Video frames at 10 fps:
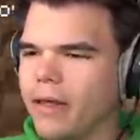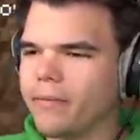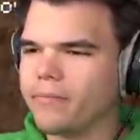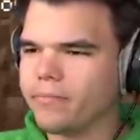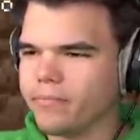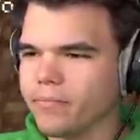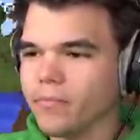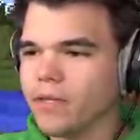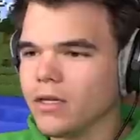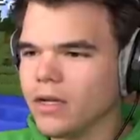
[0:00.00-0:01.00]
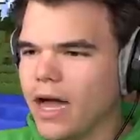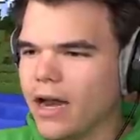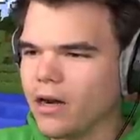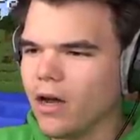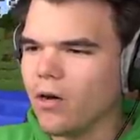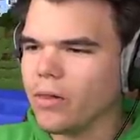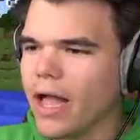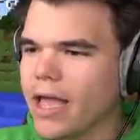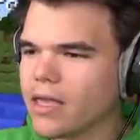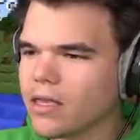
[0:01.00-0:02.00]
It, oh my god. I don't know,
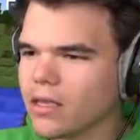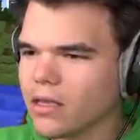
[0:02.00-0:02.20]
like, it?